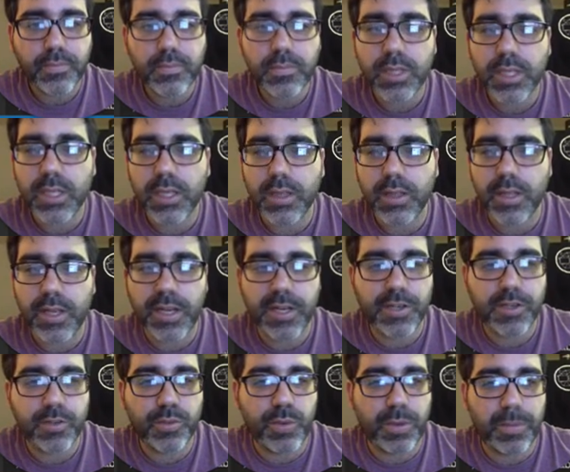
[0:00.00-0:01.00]
they
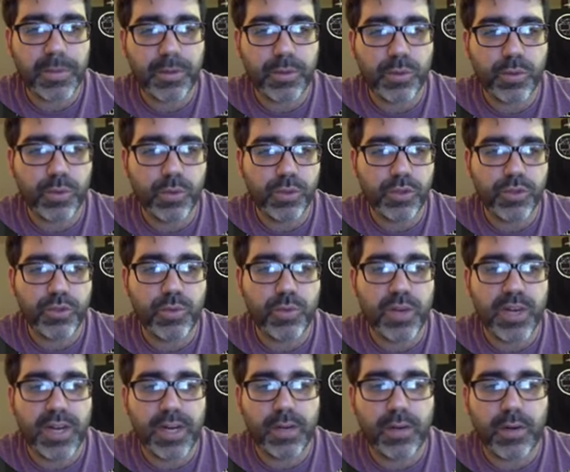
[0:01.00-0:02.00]
just want me to do just one
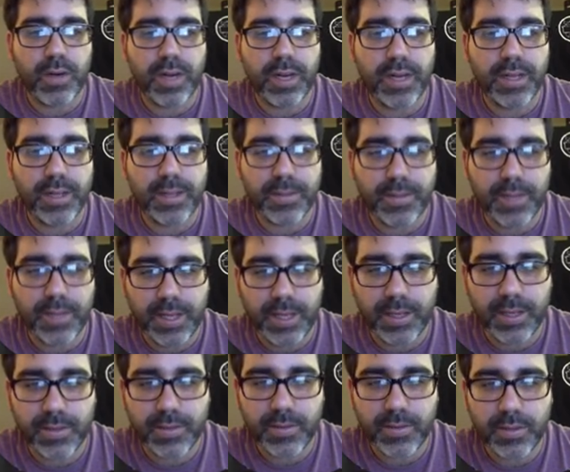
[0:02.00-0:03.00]
anchor link that
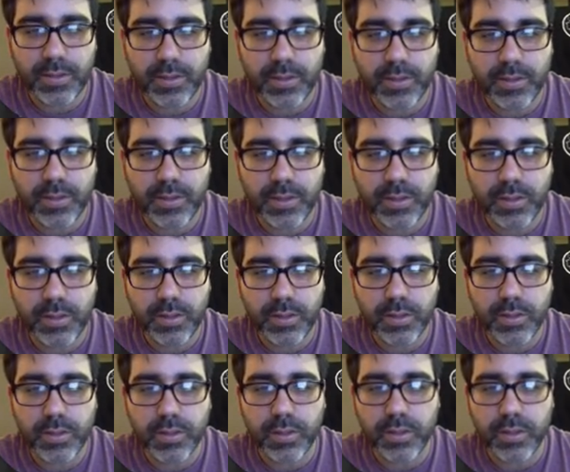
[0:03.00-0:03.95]
takes you to Google.